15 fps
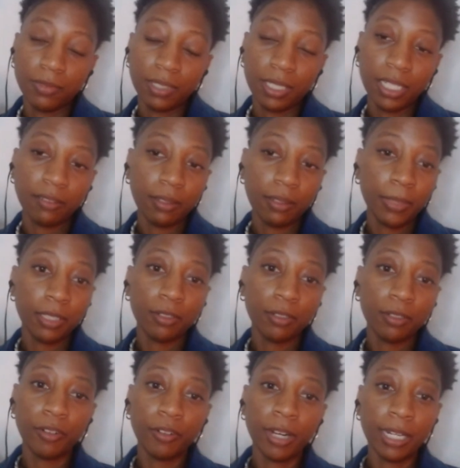give them a little
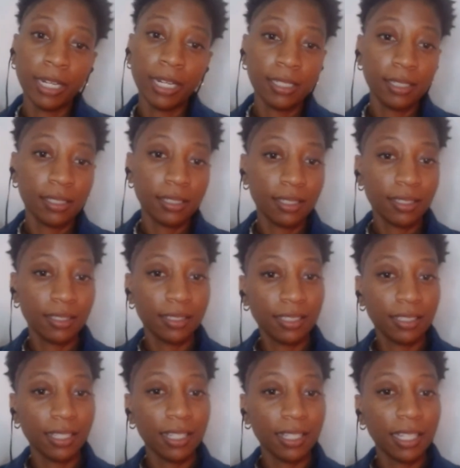grace,
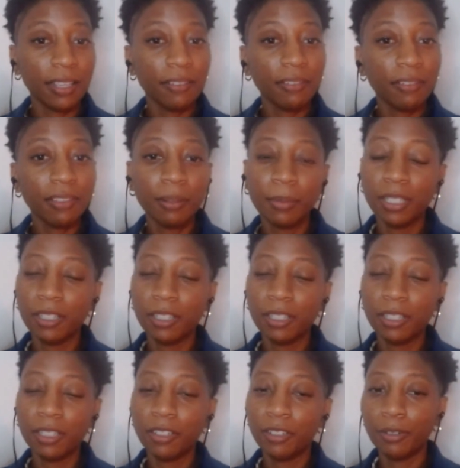give them a little
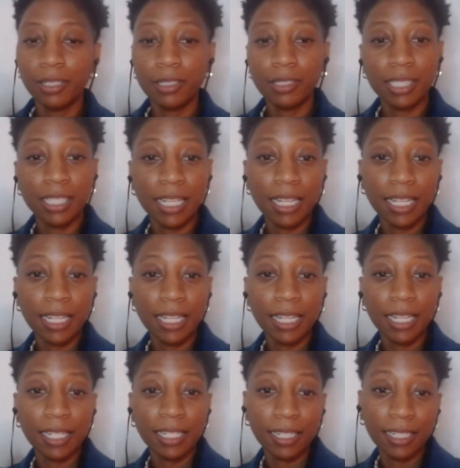understanding,
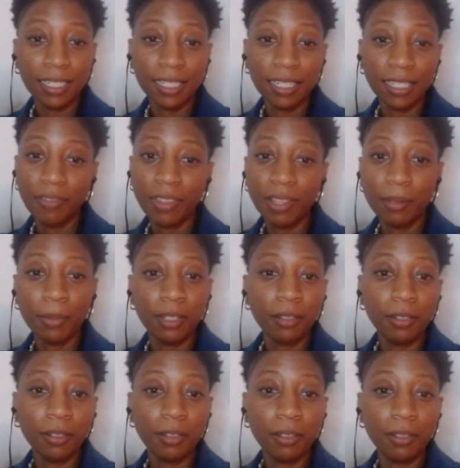give them a little more
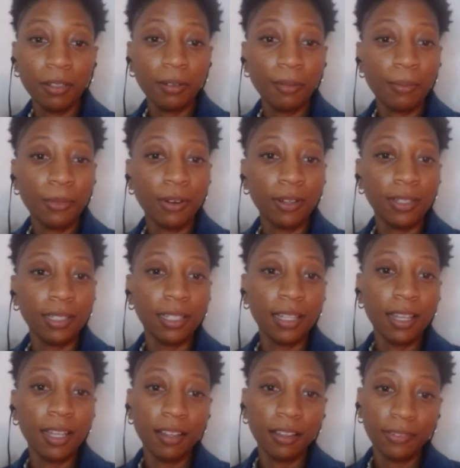love the next
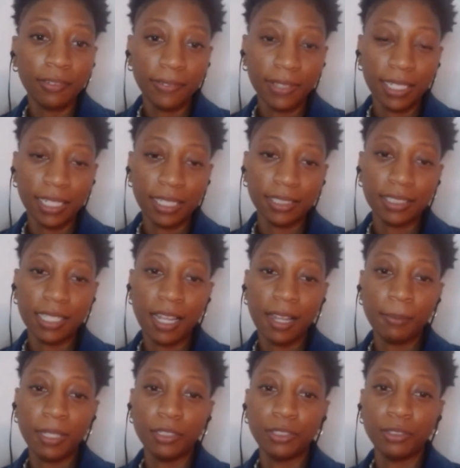time that you see them.